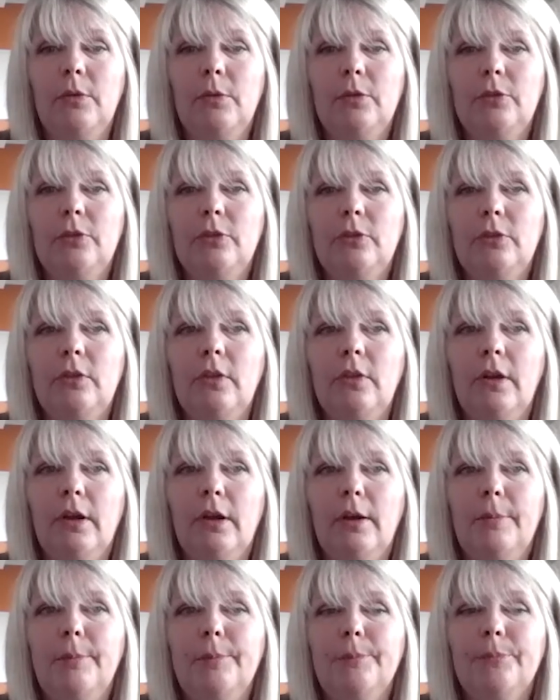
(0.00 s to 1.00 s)

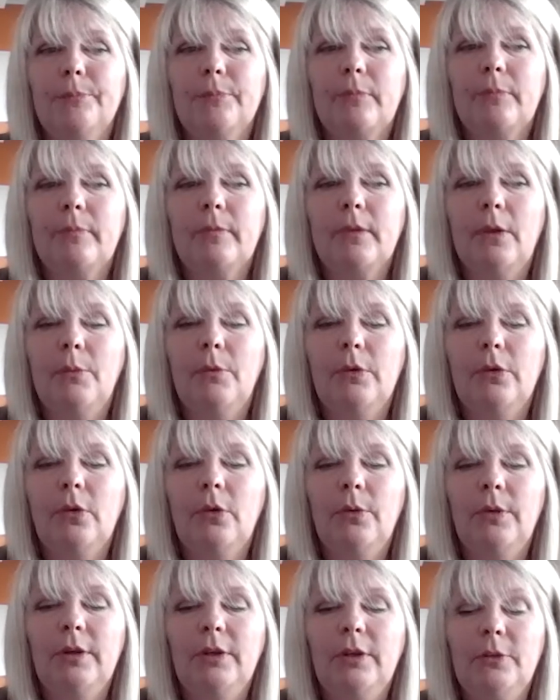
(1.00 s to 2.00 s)
we're
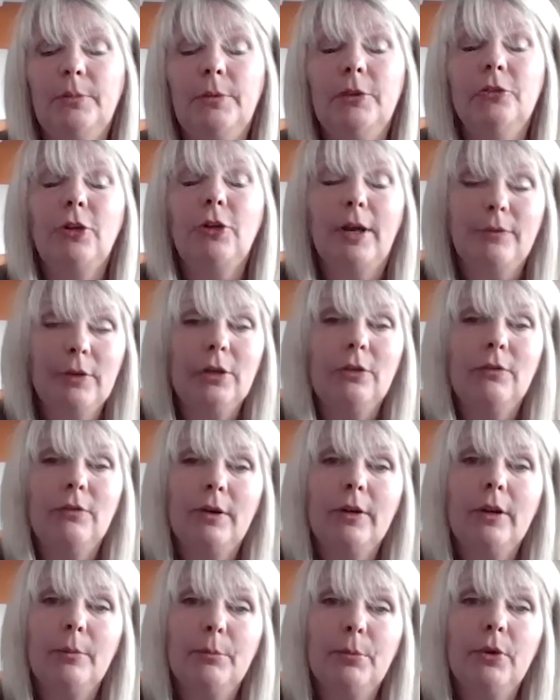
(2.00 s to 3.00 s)
going to be traveling
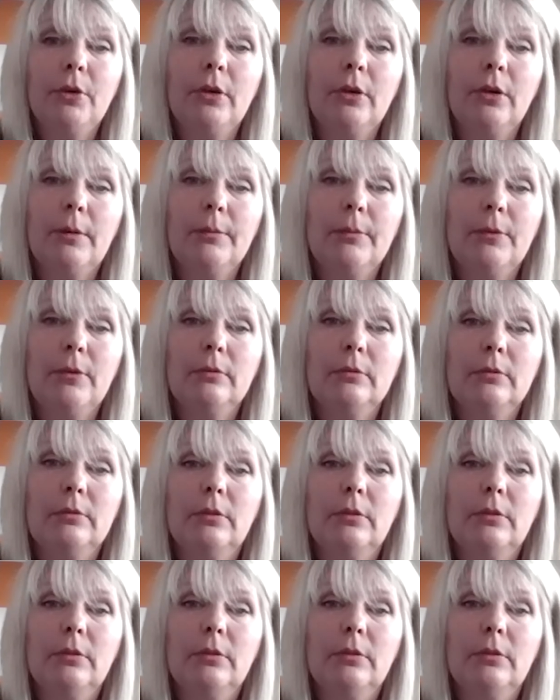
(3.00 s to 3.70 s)
around Alberta.